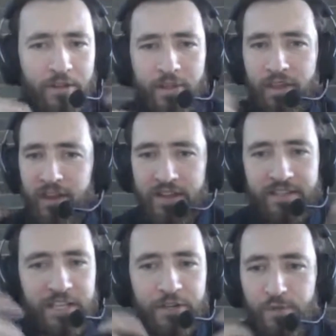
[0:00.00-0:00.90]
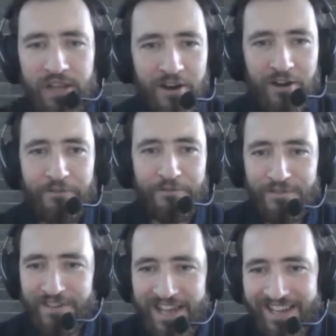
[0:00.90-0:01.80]
on the degree
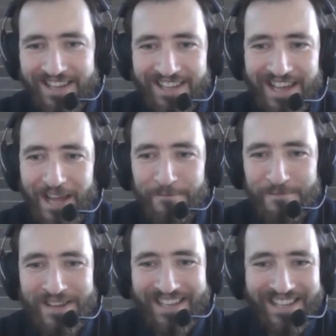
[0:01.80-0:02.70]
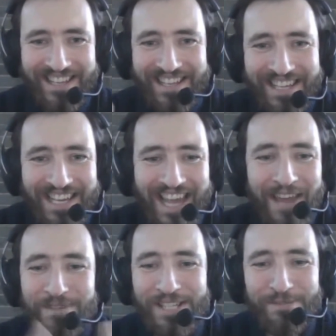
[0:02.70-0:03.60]
of like
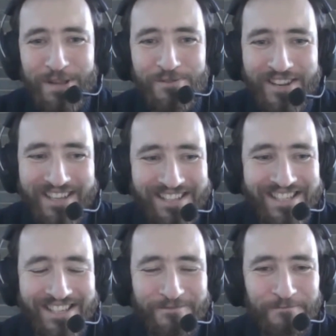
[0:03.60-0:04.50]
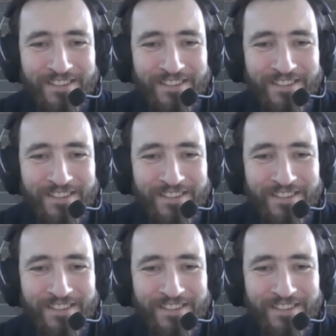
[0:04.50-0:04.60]
game experience.